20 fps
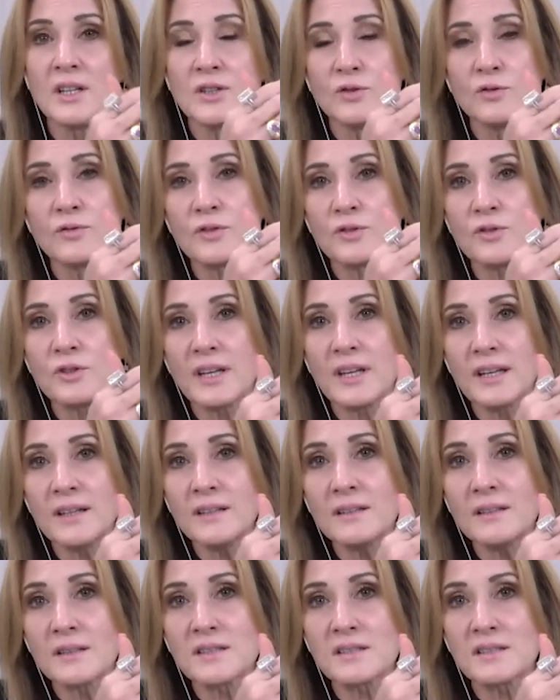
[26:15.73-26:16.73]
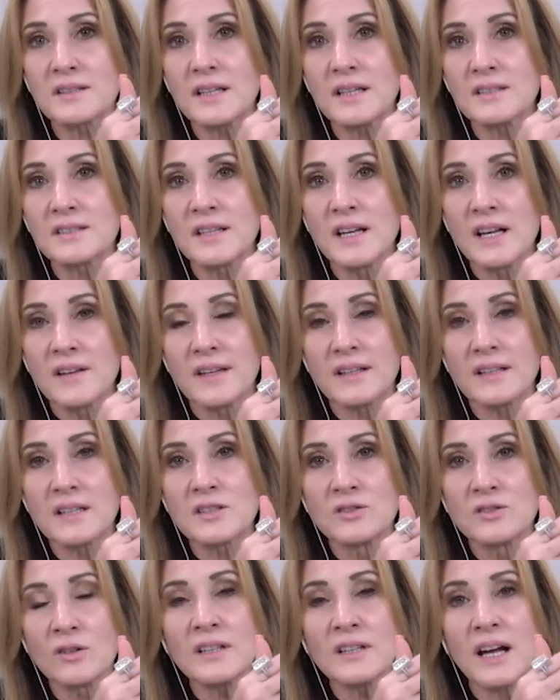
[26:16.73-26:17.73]
You've created a state that
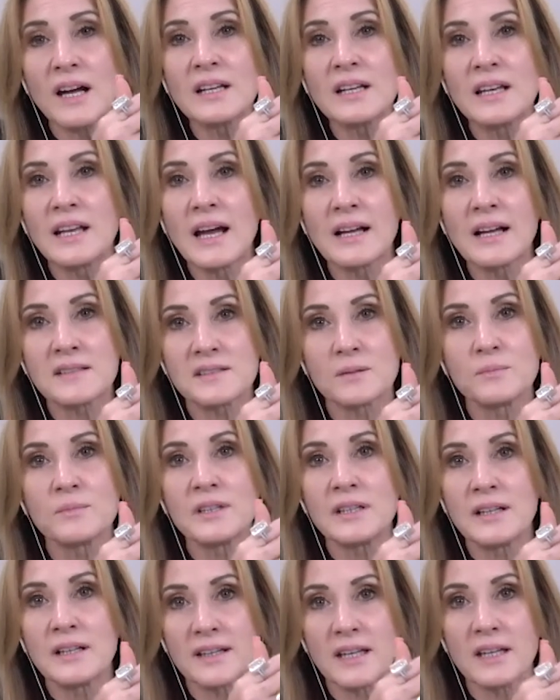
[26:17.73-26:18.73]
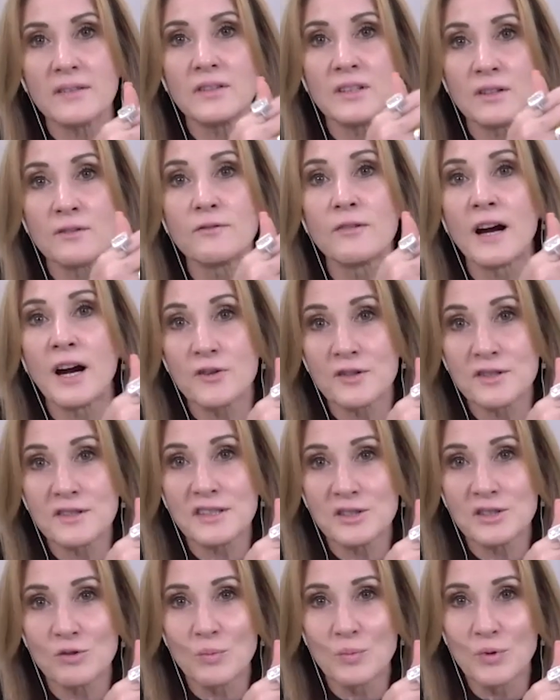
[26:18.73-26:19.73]
is not unlike something like having a virus
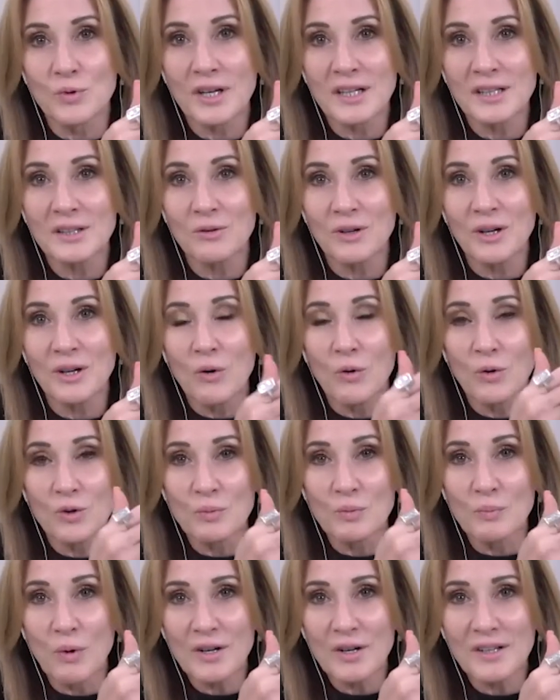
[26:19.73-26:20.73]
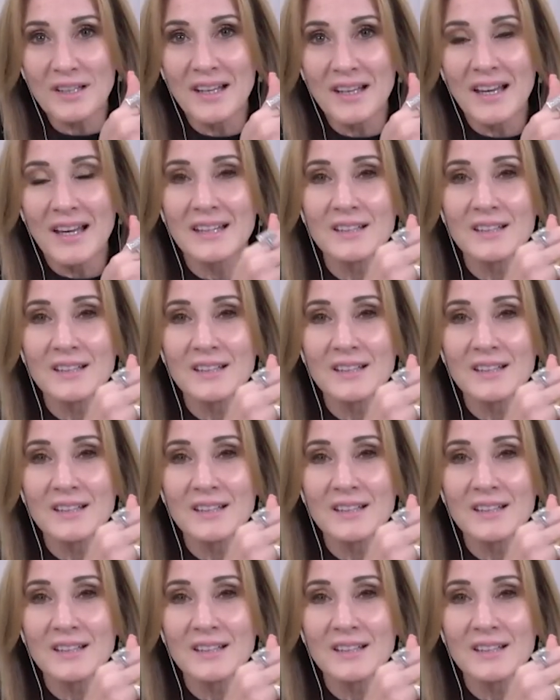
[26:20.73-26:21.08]
in your brain or your body.